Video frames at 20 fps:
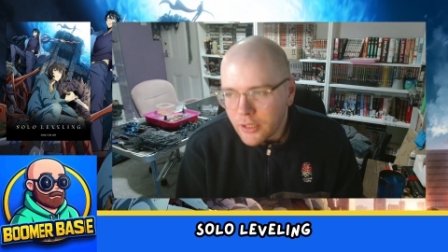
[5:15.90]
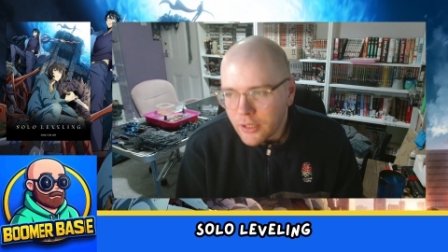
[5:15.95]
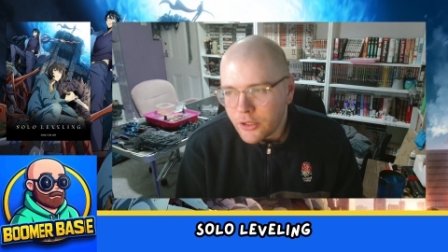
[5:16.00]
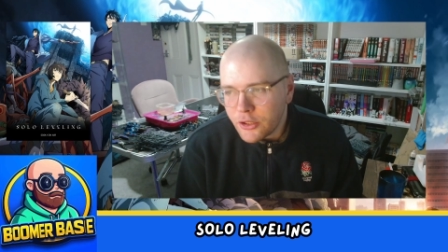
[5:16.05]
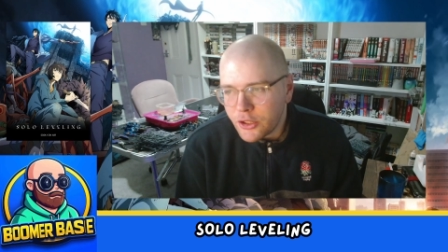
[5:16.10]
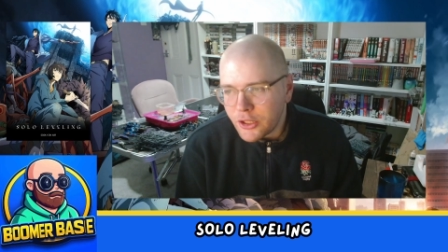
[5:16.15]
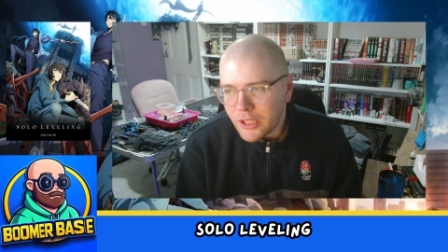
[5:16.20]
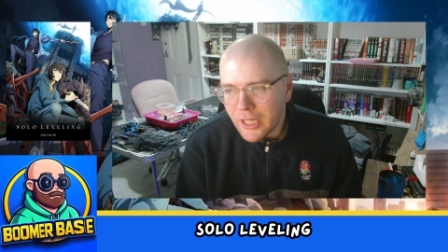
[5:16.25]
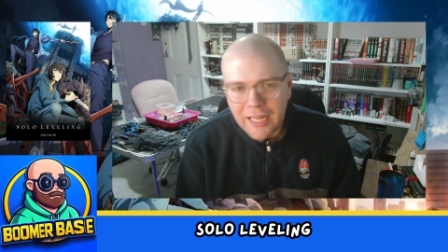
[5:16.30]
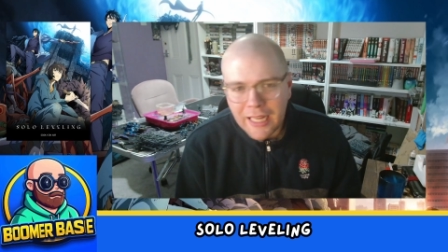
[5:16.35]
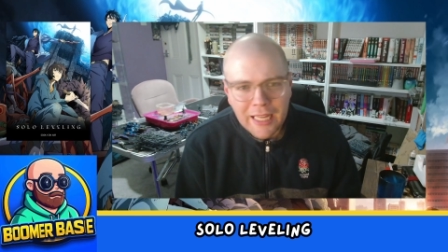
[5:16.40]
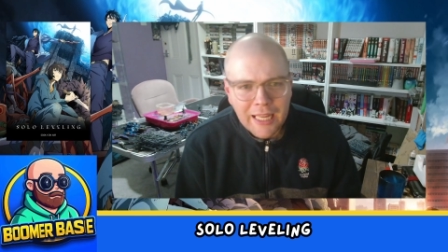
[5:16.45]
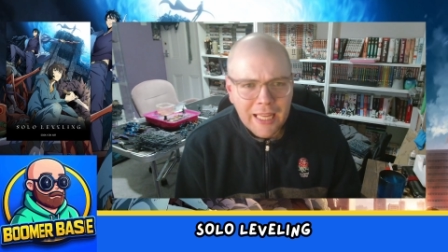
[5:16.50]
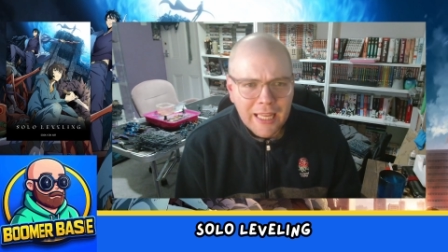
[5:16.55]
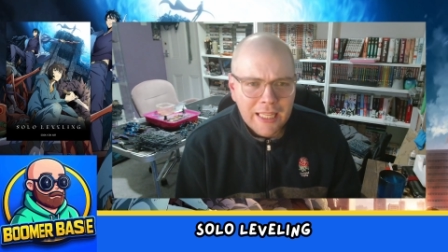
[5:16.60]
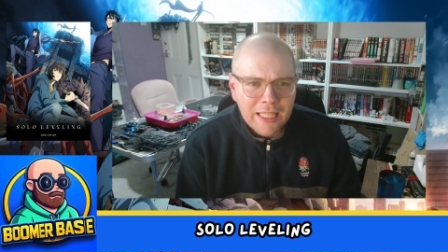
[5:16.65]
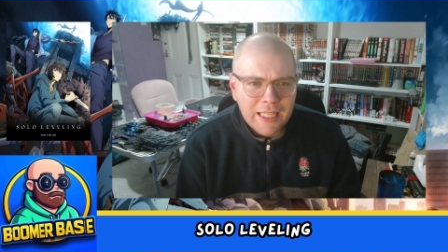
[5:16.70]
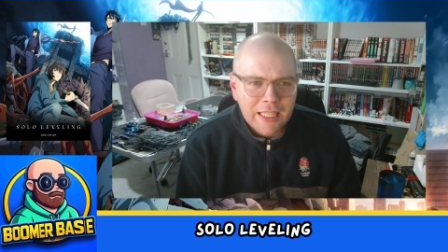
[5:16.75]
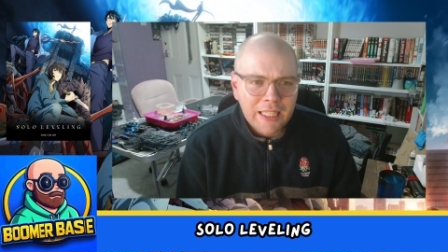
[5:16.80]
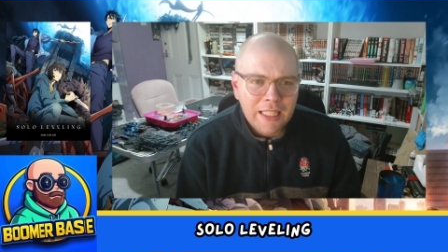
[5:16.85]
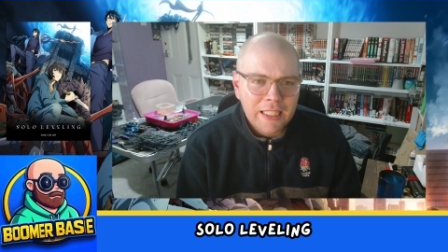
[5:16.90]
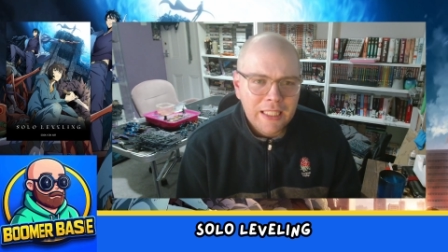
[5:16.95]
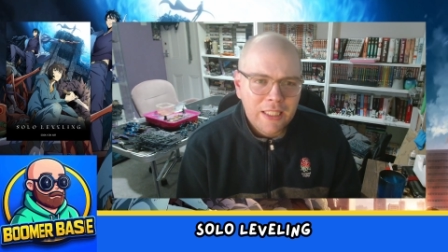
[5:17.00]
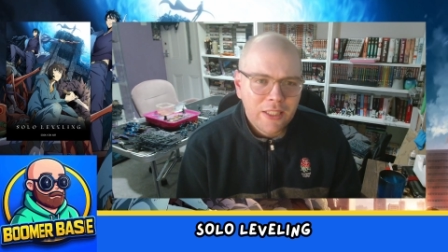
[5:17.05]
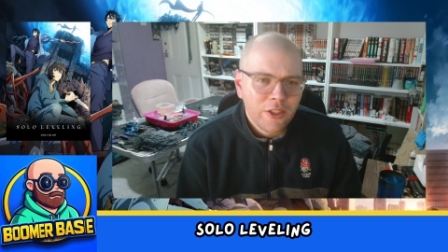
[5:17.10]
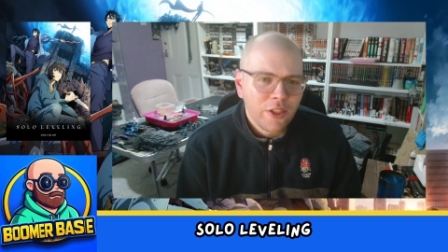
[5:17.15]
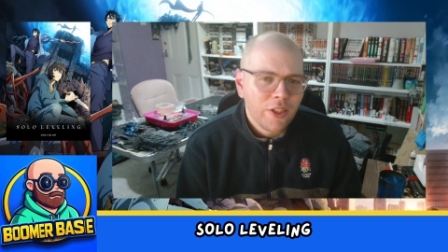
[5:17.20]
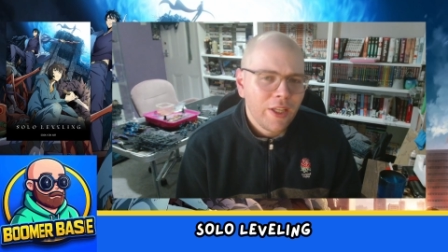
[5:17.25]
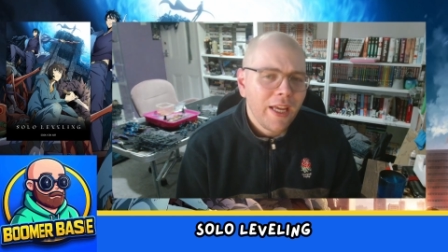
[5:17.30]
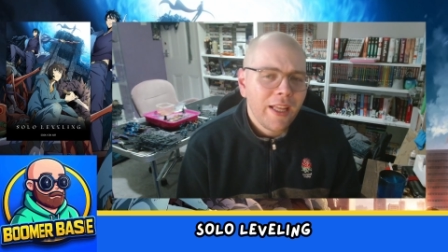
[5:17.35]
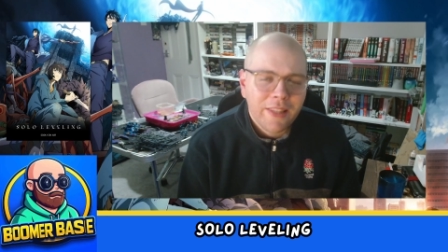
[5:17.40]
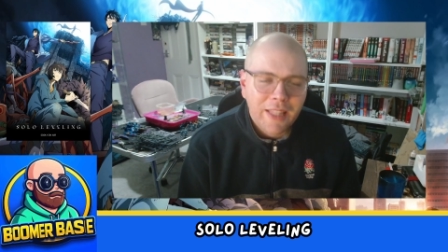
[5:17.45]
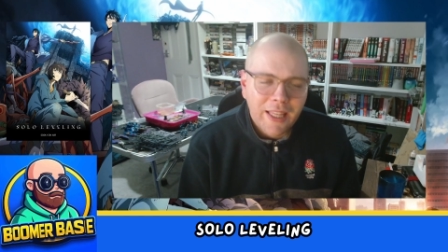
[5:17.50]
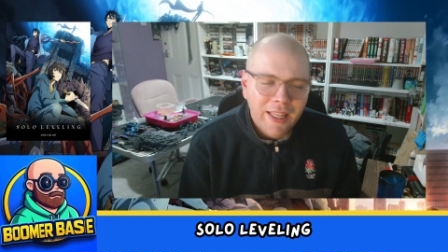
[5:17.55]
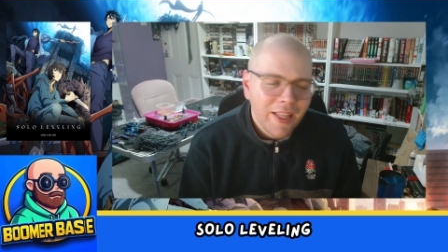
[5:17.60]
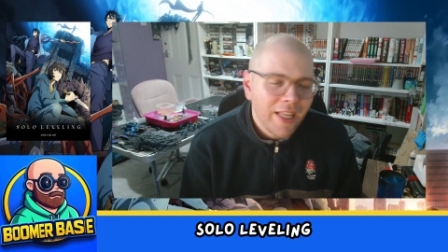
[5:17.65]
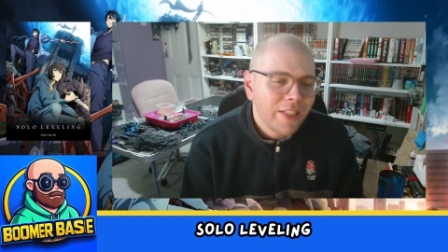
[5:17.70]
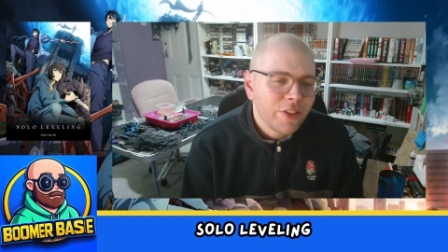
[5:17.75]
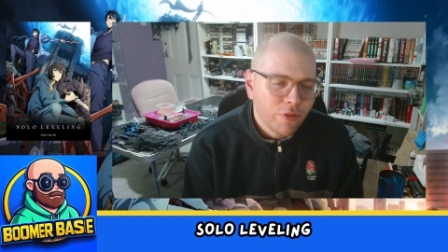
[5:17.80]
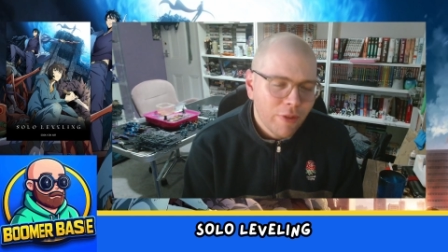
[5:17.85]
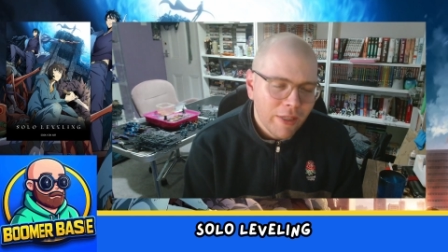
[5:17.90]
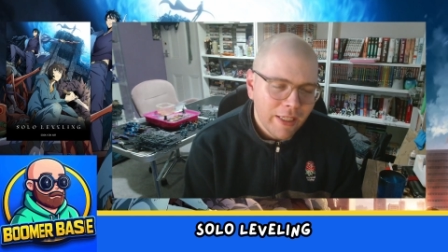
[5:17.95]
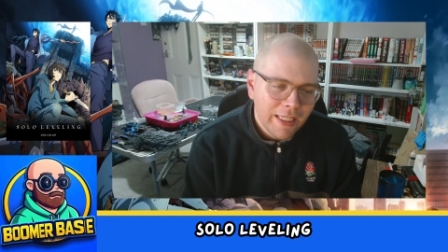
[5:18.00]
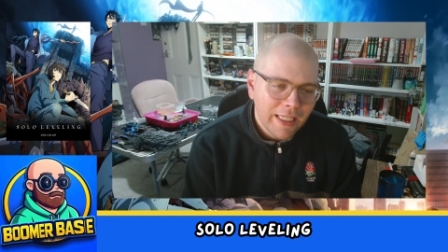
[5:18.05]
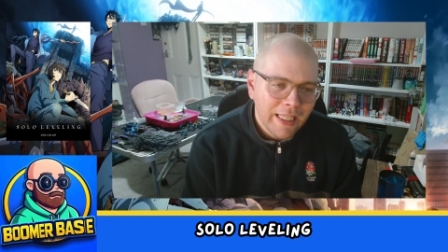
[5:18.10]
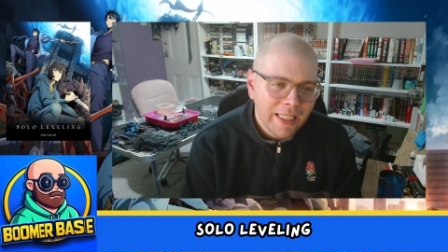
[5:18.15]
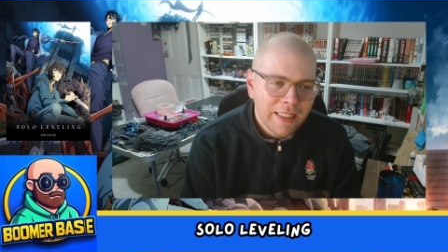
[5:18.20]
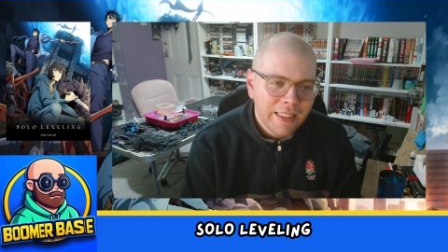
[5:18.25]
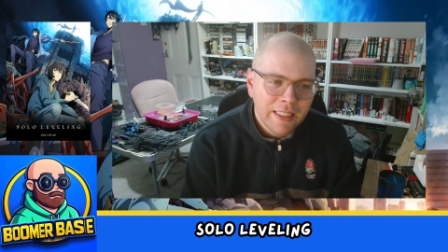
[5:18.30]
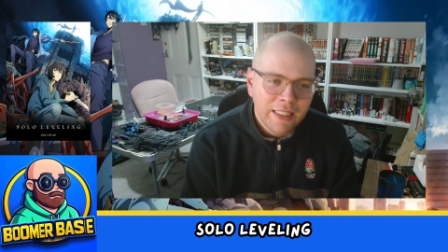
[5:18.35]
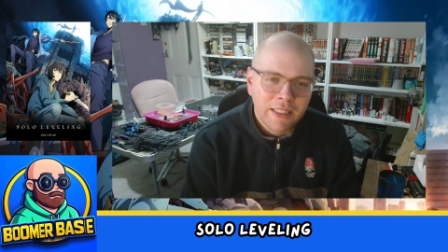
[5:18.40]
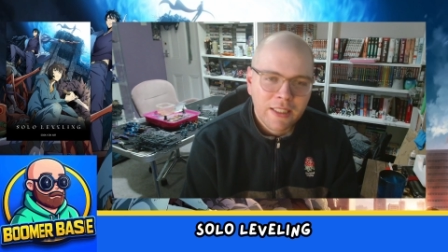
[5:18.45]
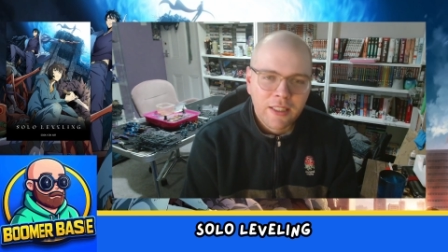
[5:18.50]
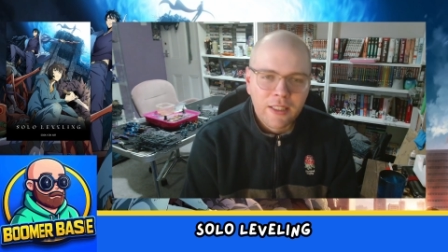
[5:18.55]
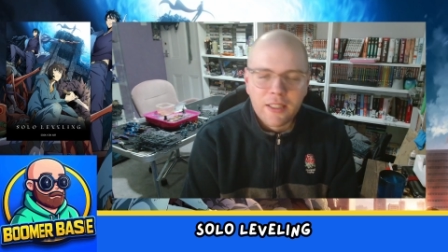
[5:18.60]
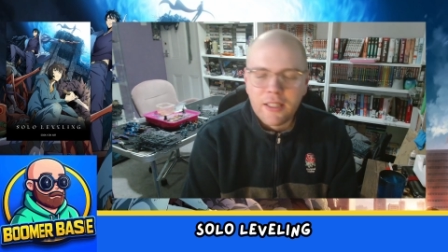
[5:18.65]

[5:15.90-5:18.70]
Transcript: the S rank lady.